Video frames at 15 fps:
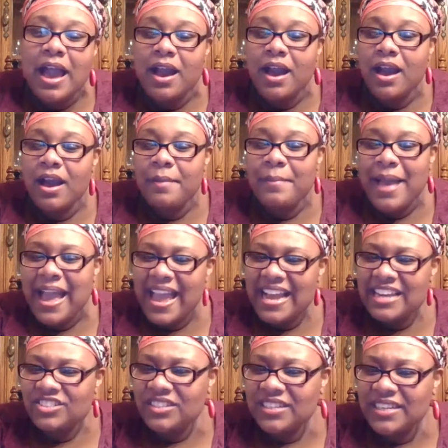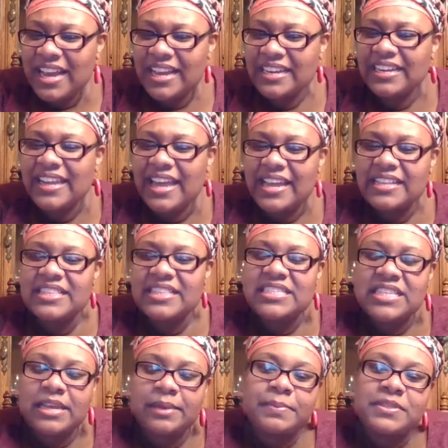I actually kind of like this
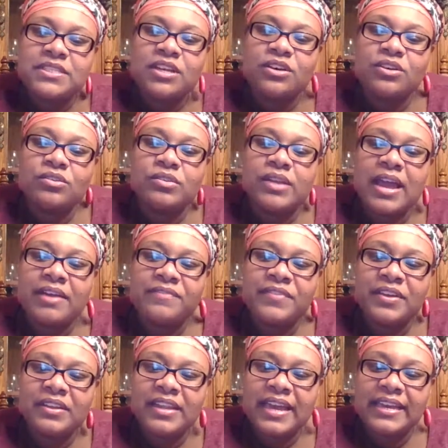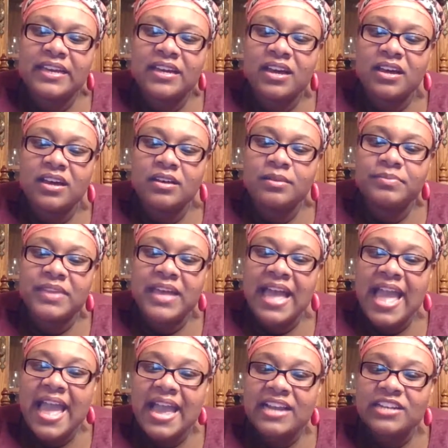episode. I felt like the
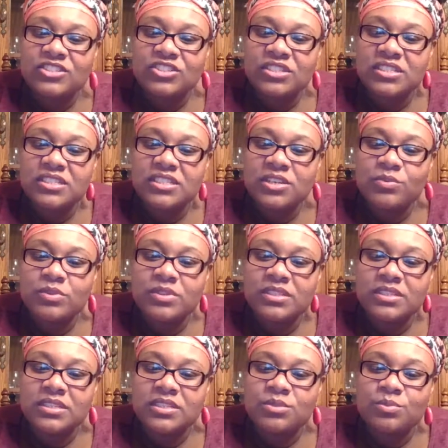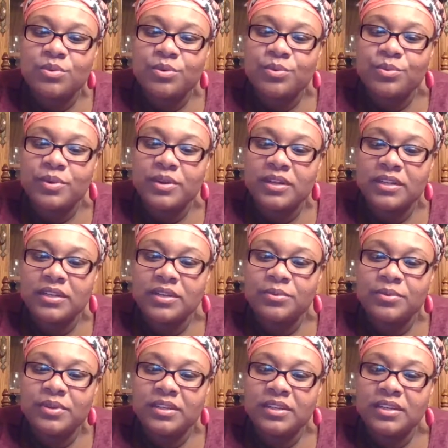action sequences were really,
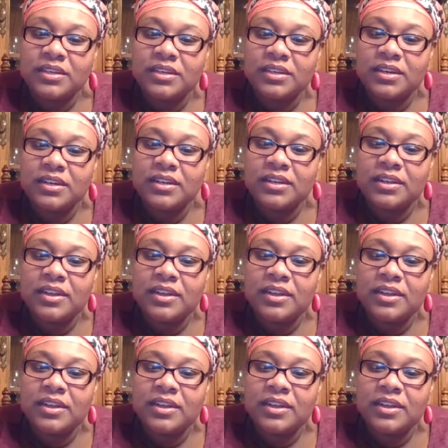really good.